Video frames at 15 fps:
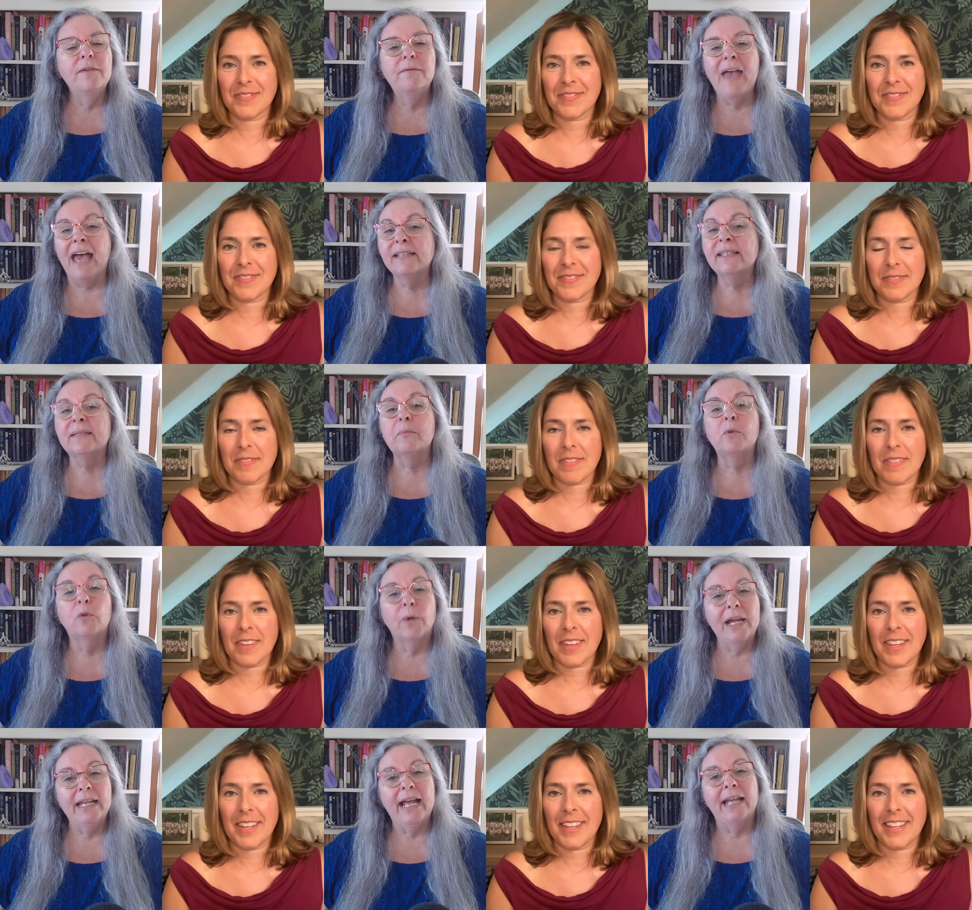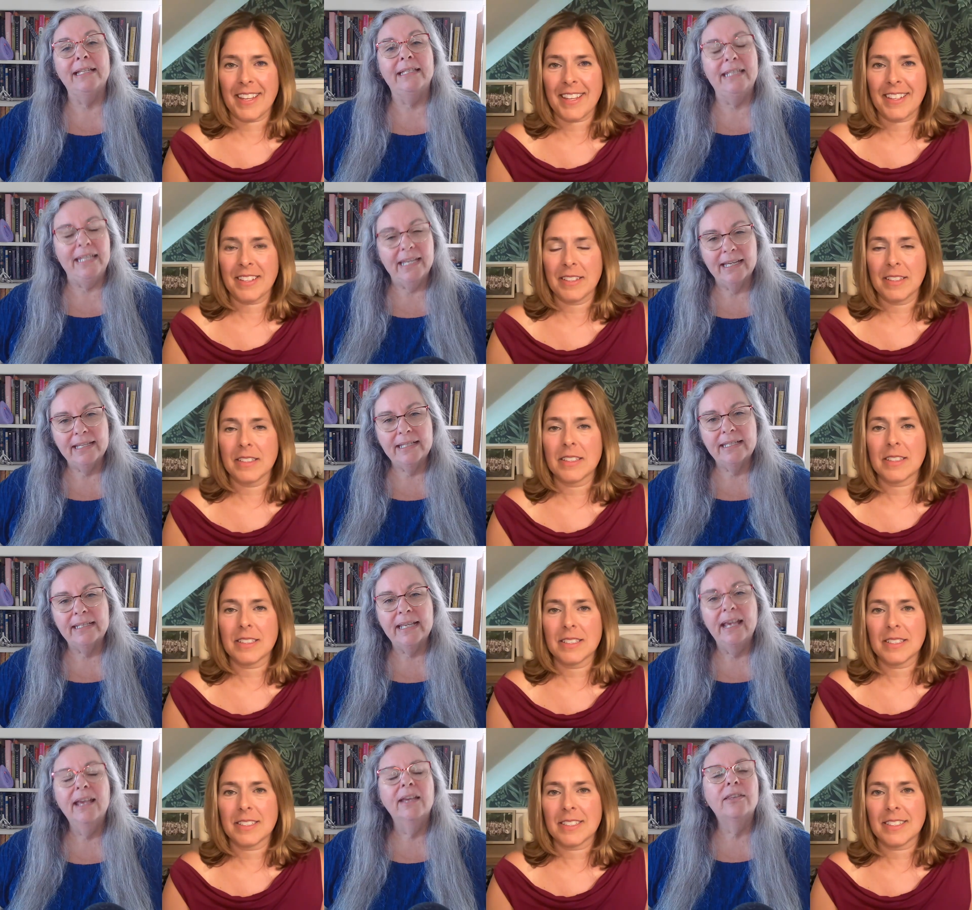Speaker 1: had some great
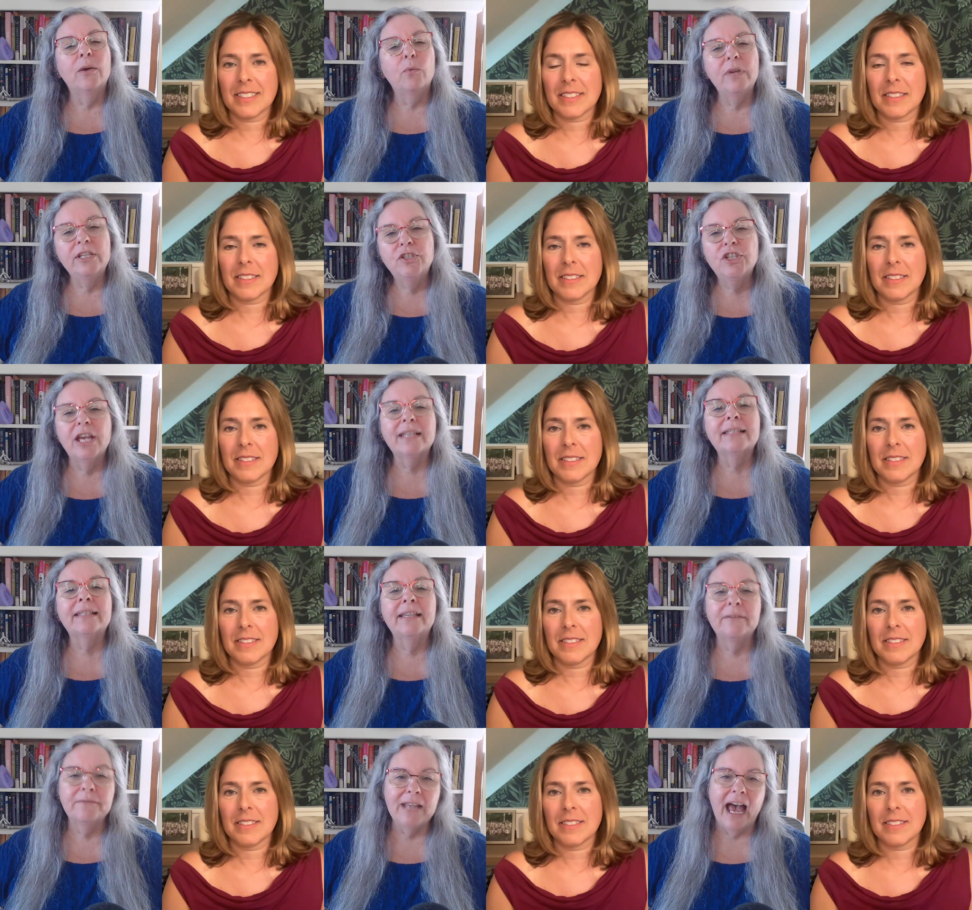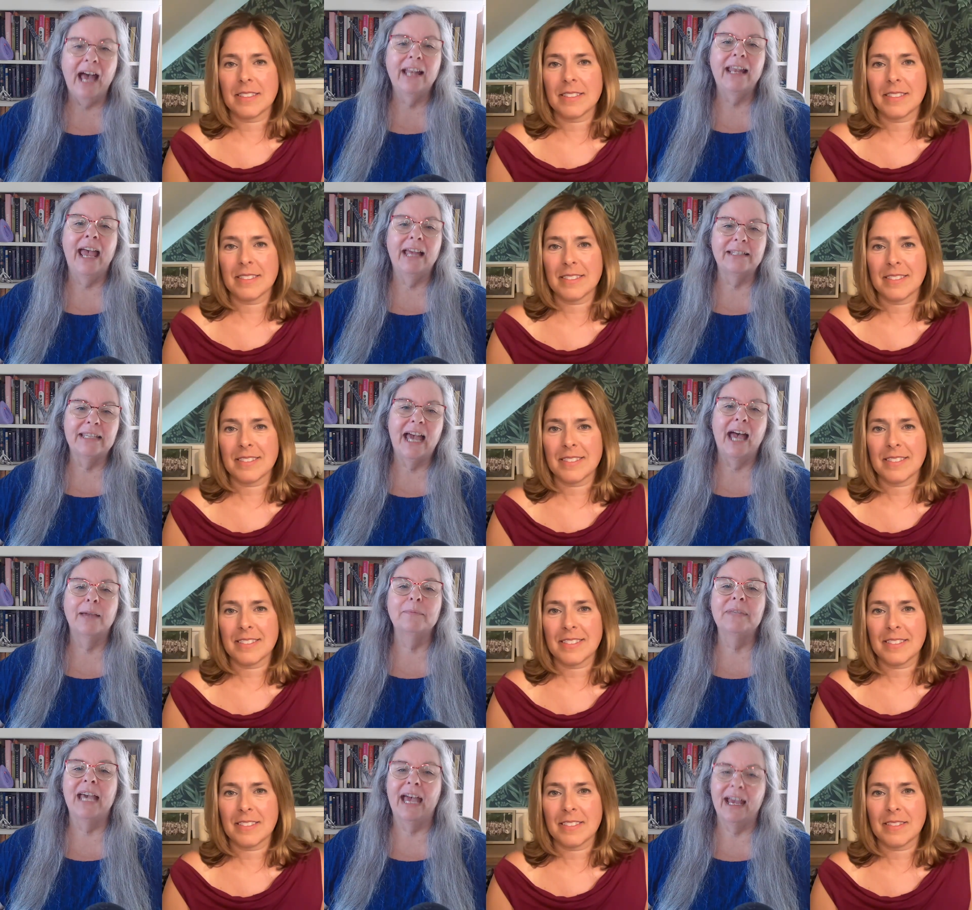ideas that we just have not had
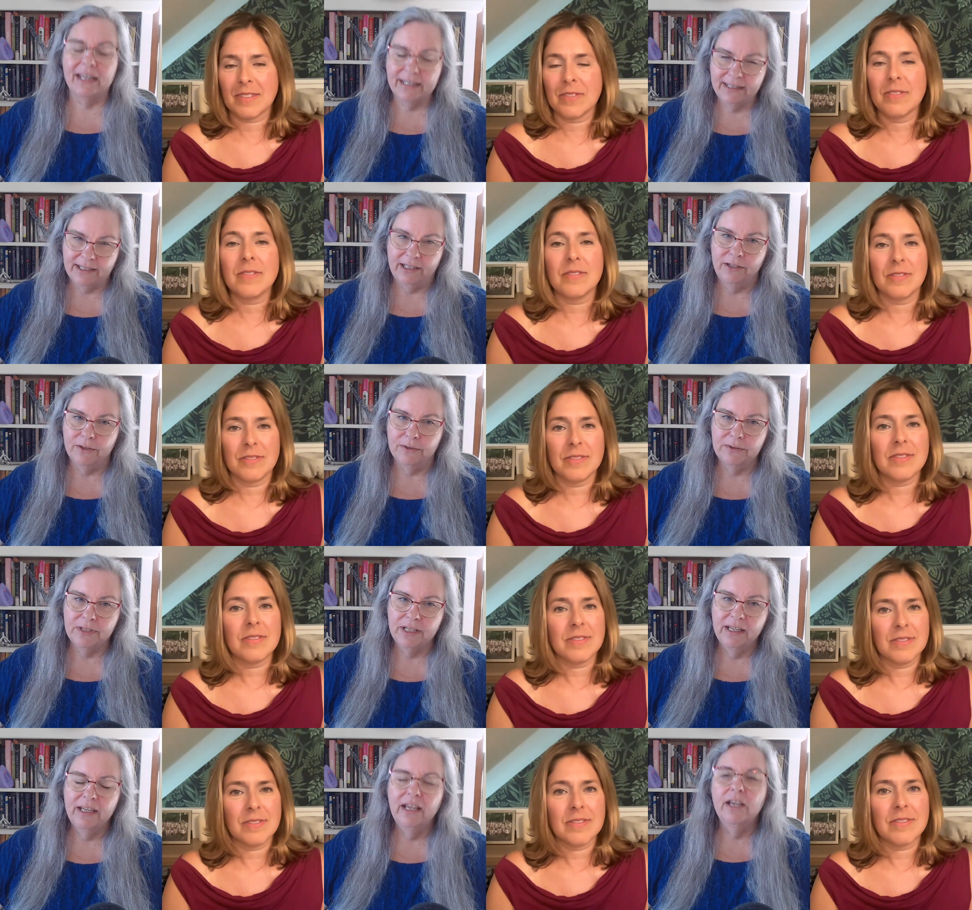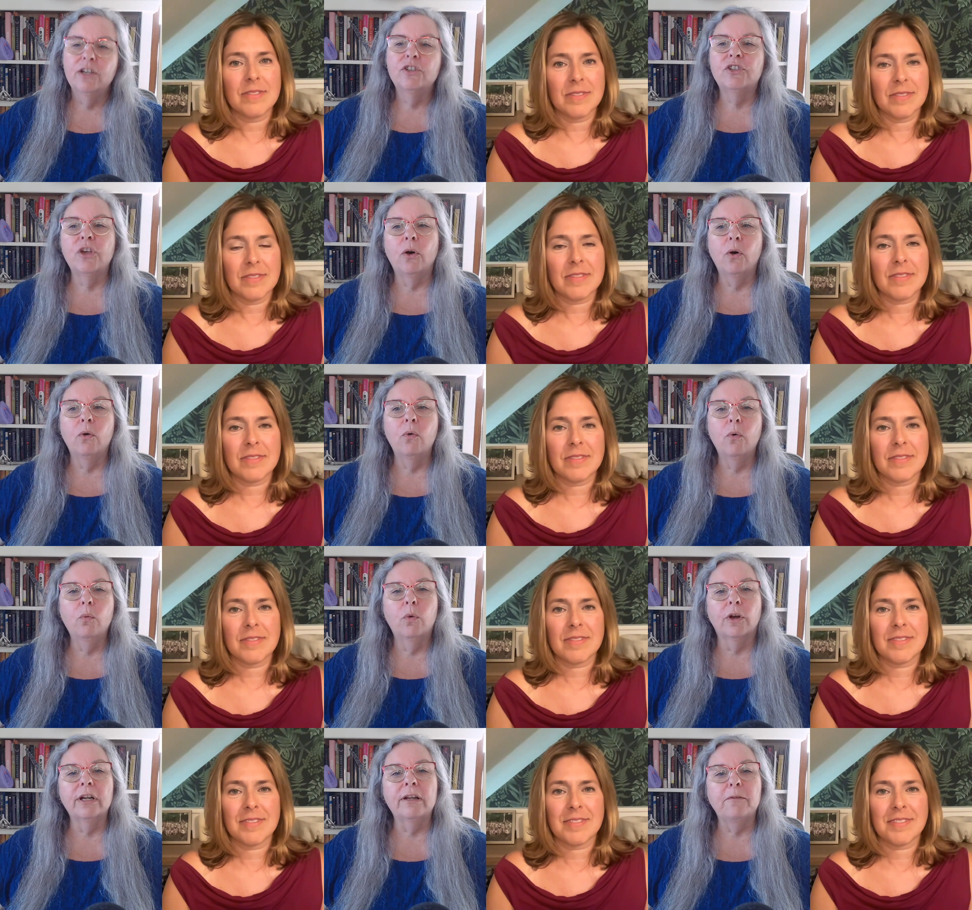time to execute. So,
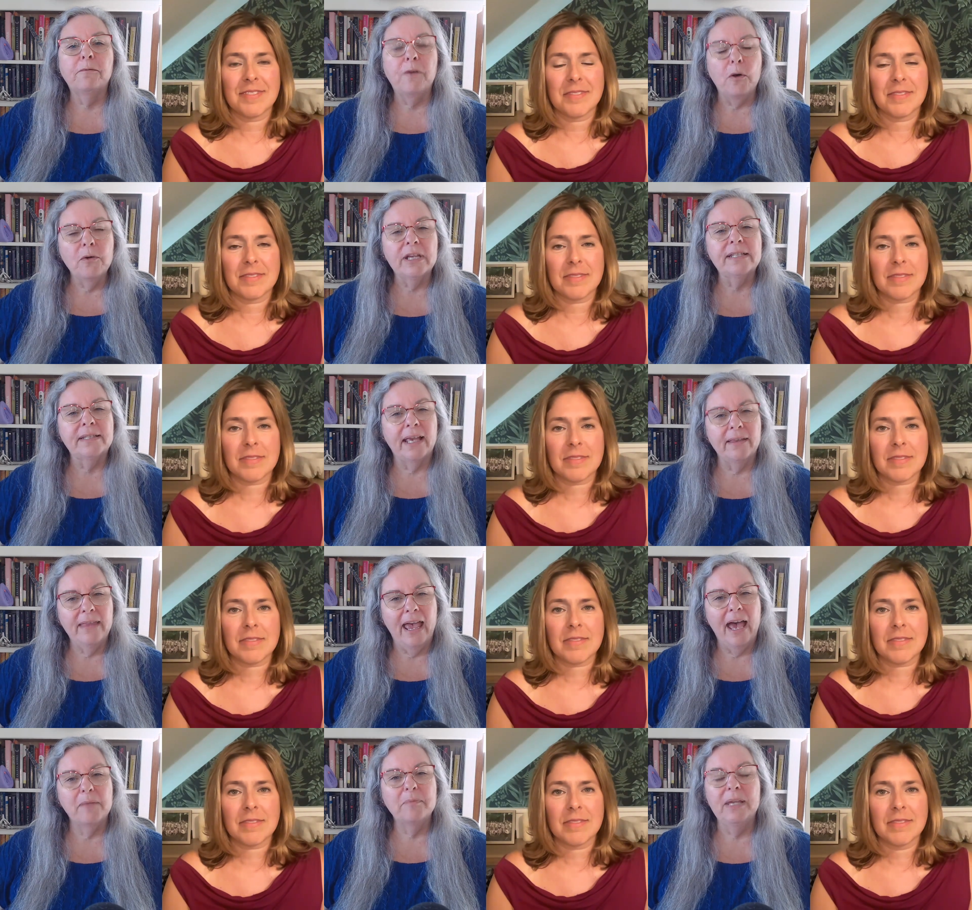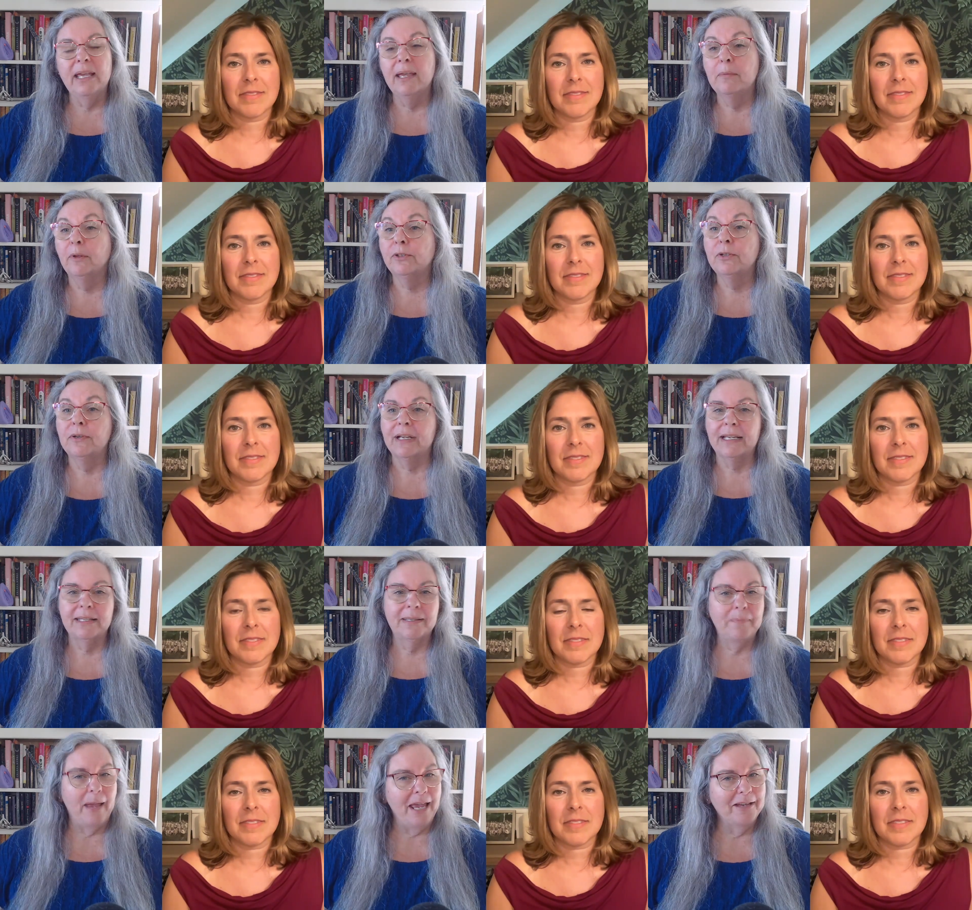we're going to focus on that, being able to
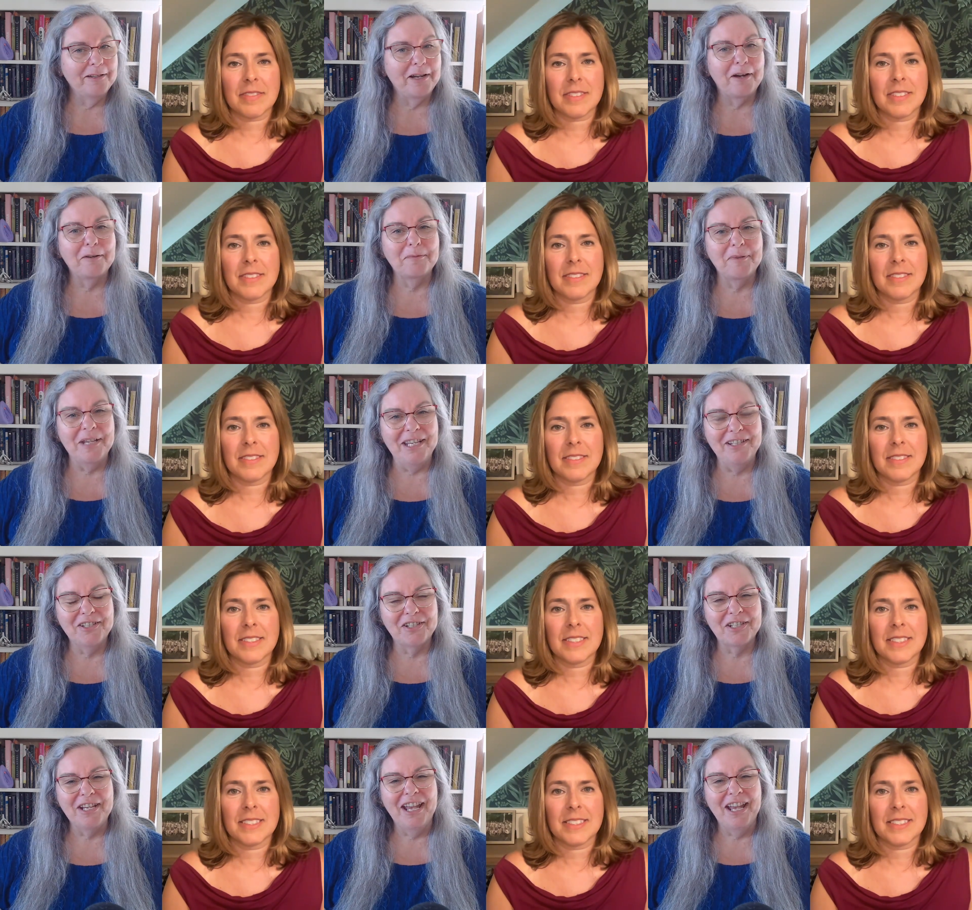expand our reach,